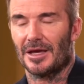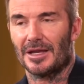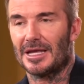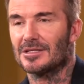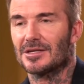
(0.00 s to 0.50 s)

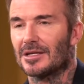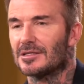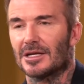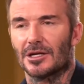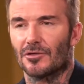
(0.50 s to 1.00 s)
And he said
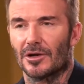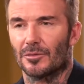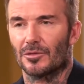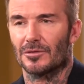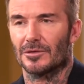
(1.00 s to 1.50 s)
it's
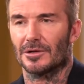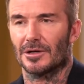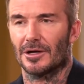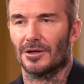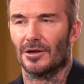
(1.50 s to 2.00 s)
incredible.
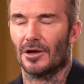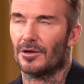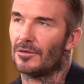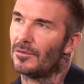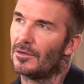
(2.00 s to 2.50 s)

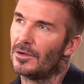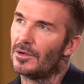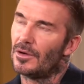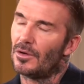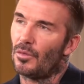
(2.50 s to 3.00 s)
And
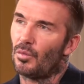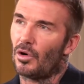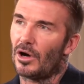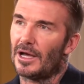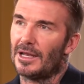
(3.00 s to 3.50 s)

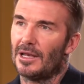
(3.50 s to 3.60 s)
what I